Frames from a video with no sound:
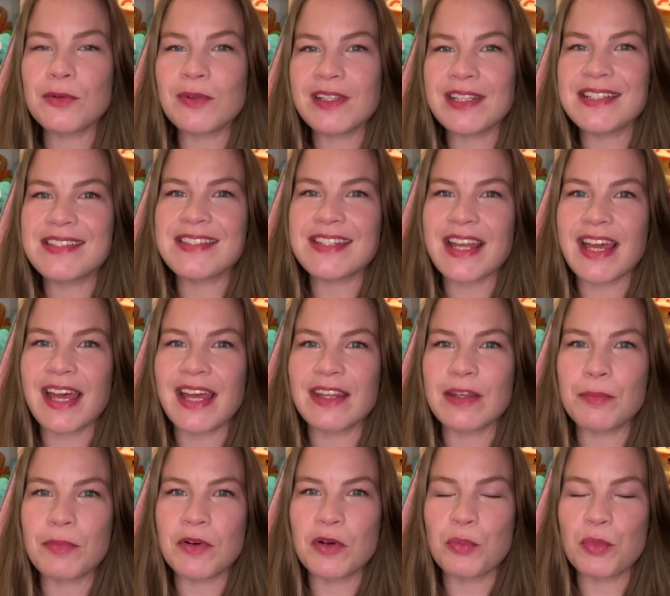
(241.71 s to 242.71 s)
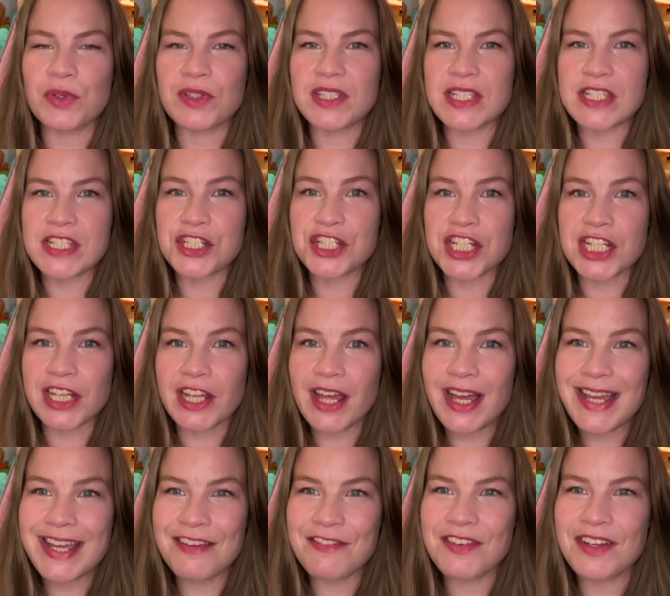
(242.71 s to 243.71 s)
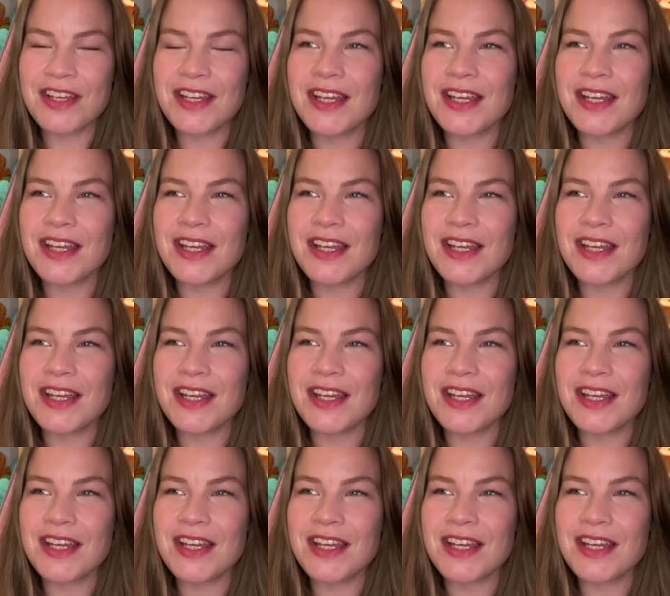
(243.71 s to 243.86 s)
list at the Pokemon TCG Live.